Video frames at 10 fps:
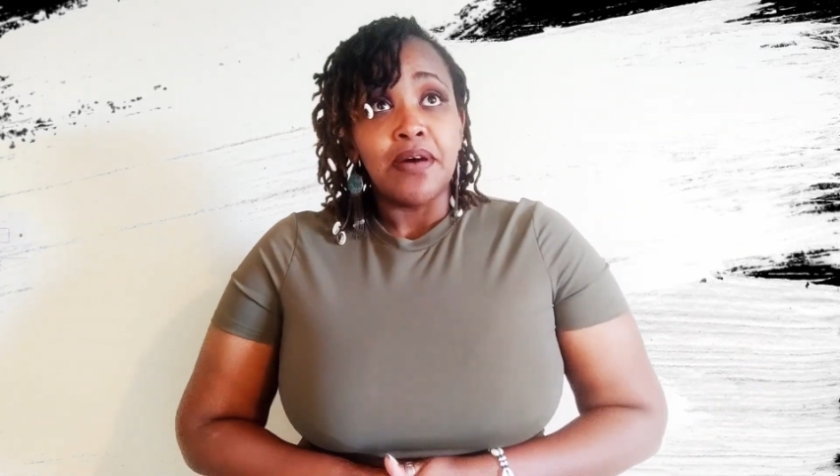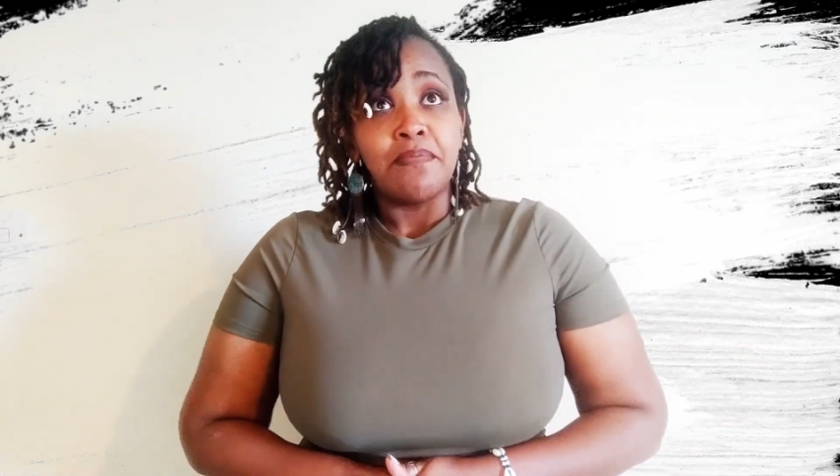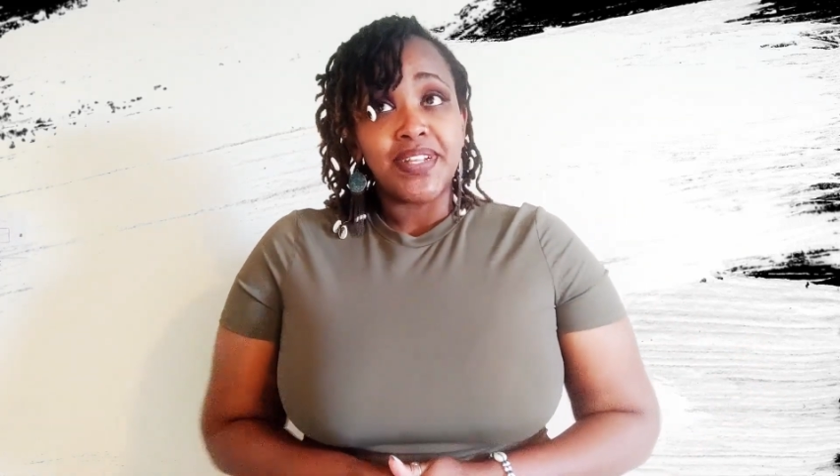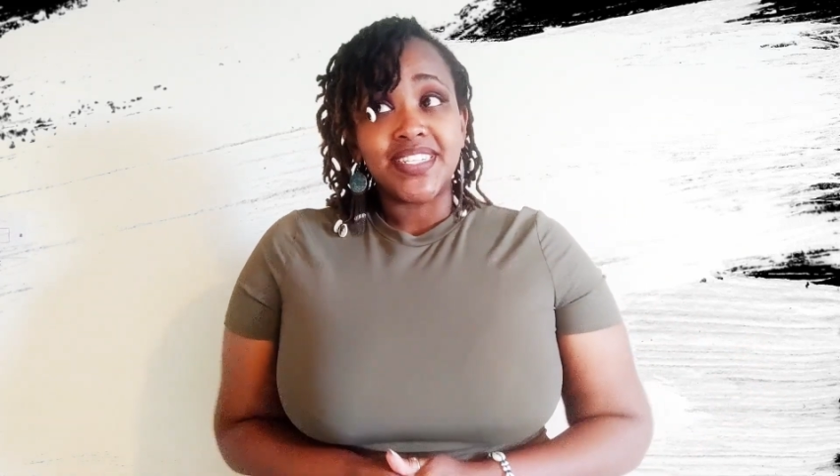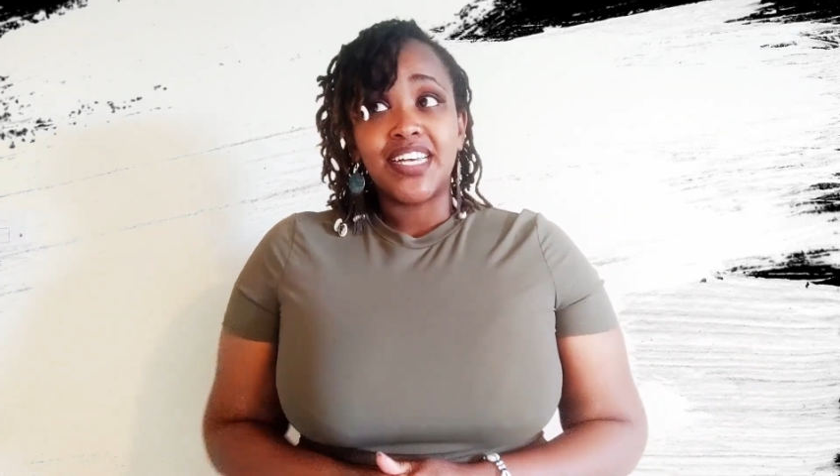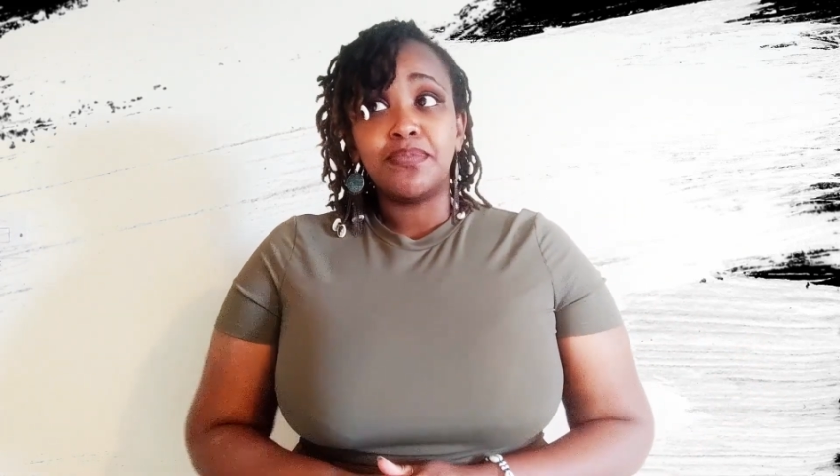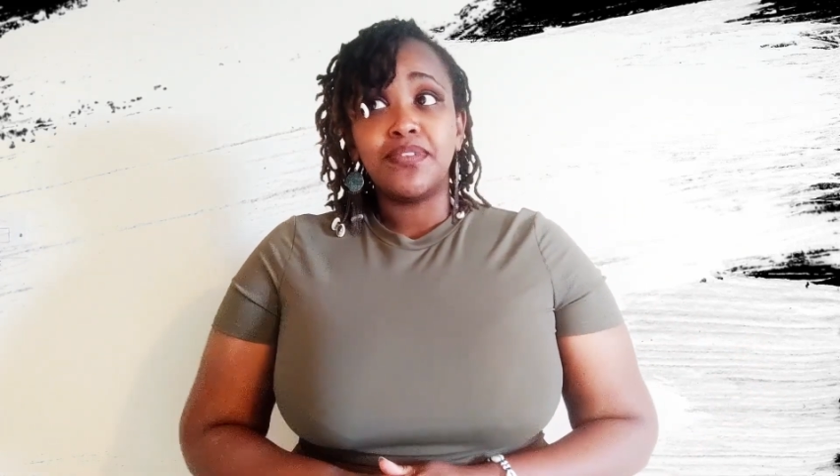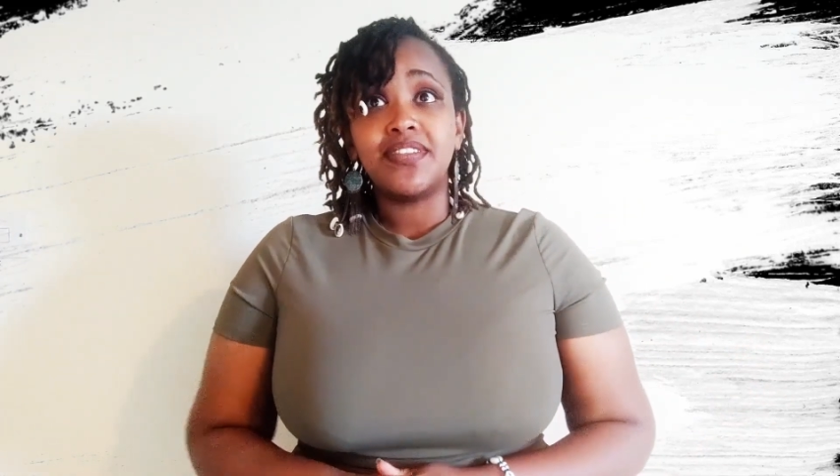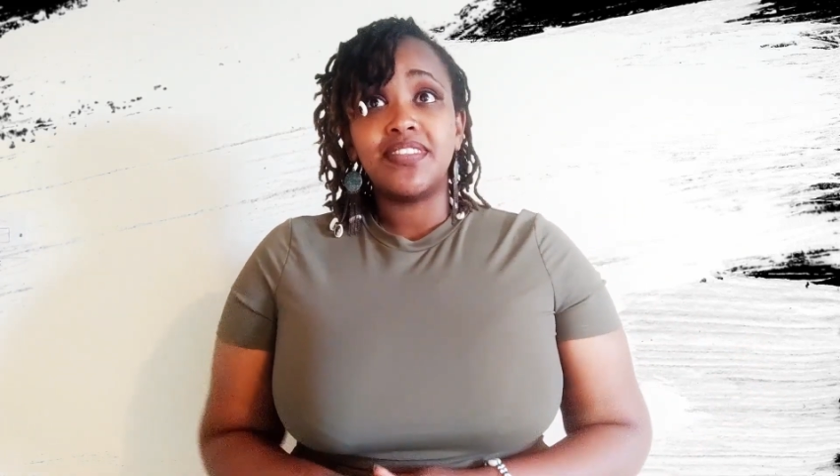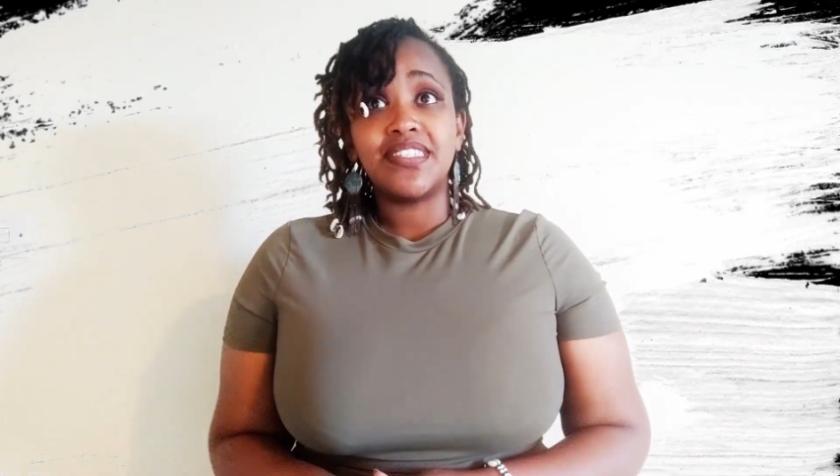
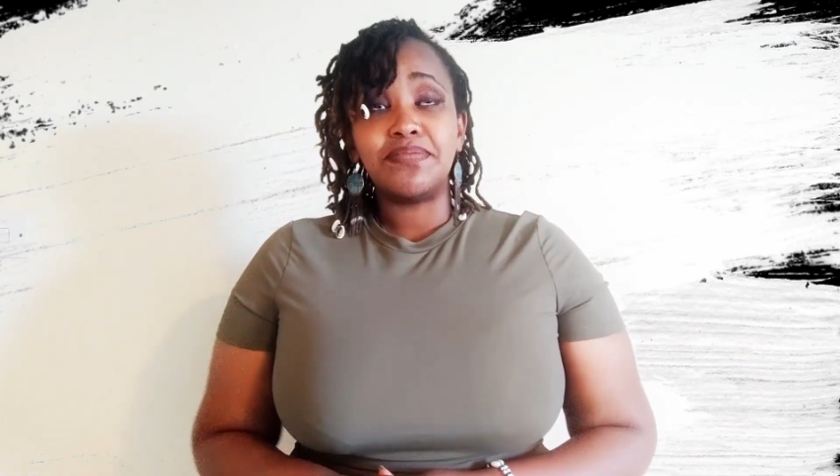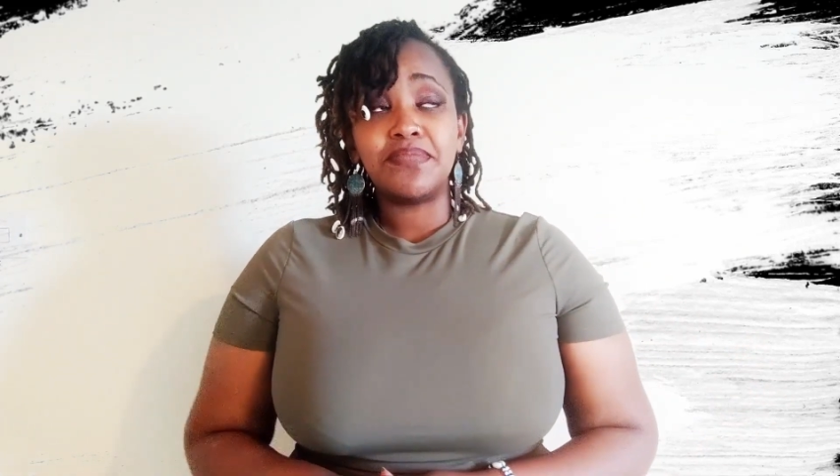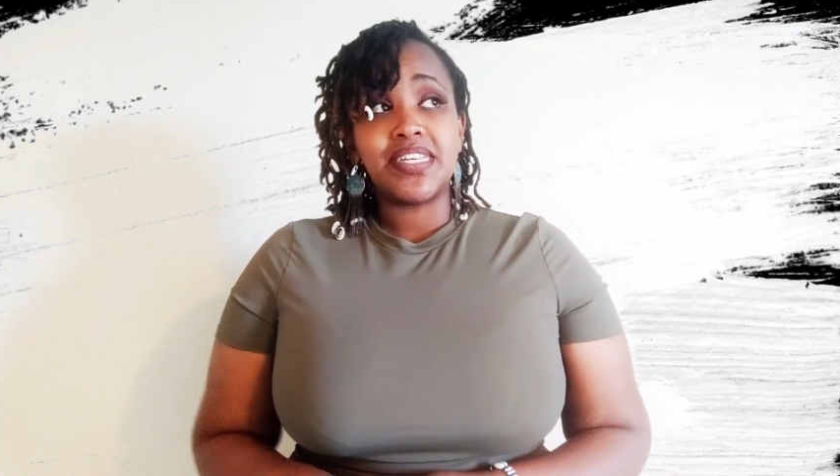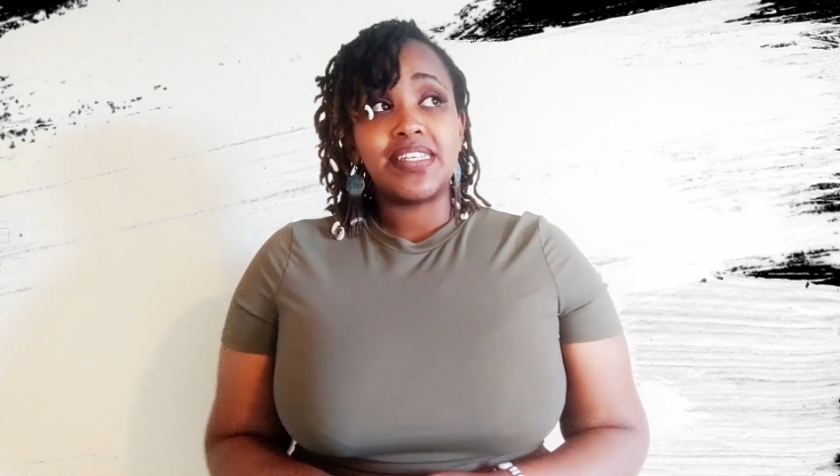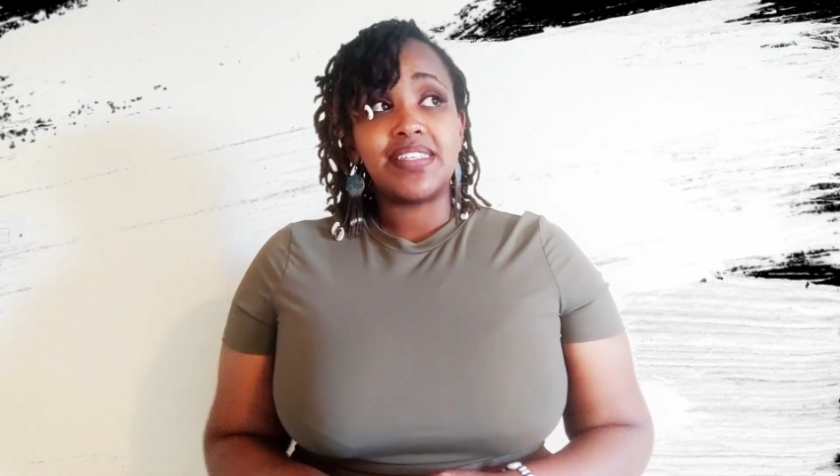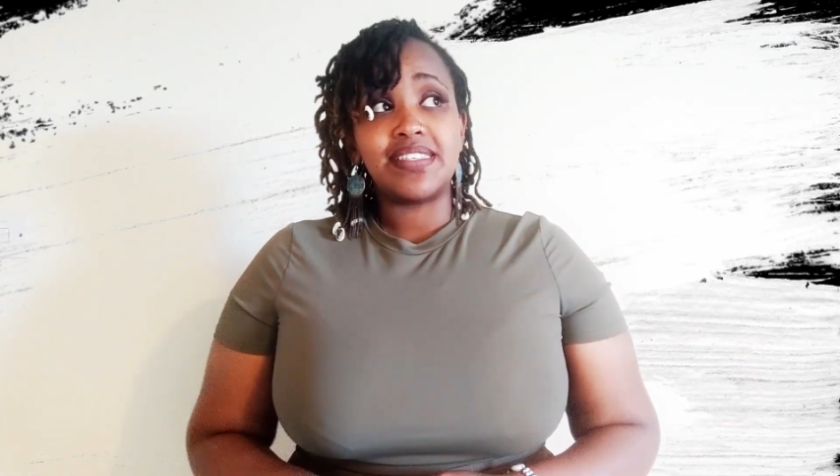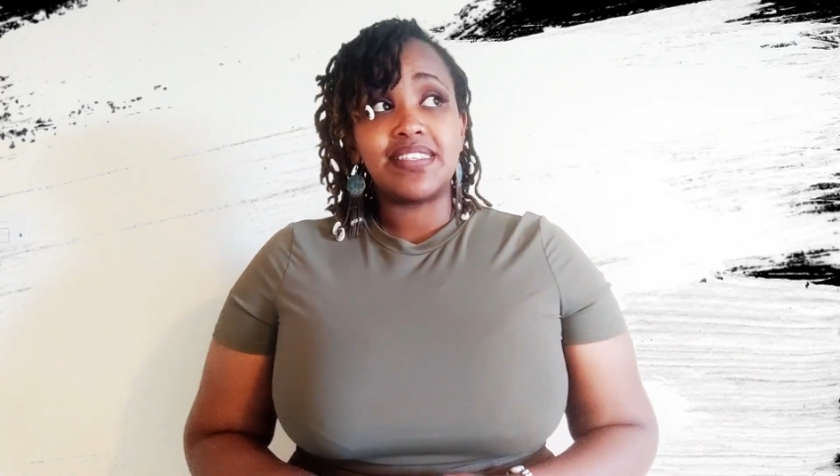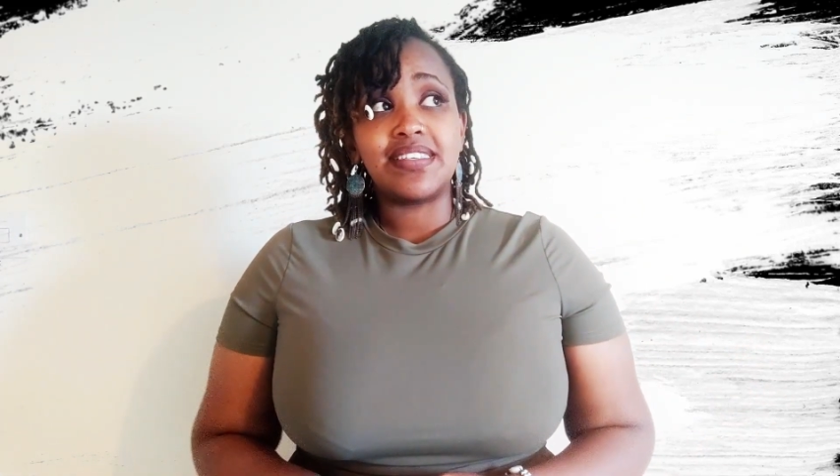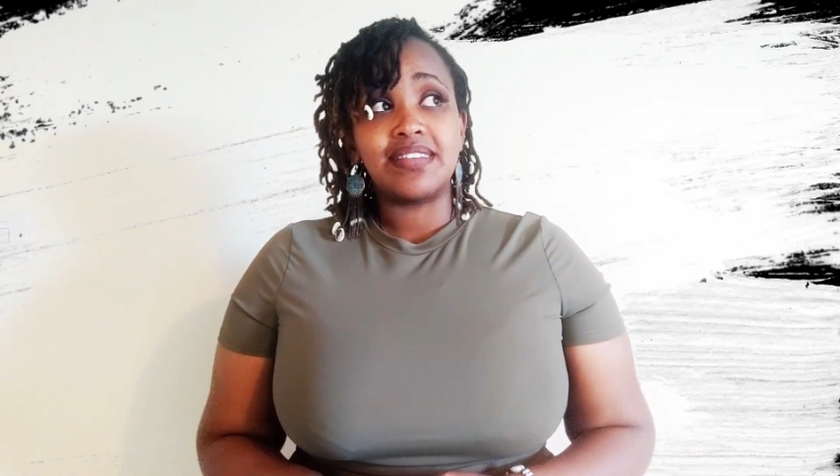metabolism is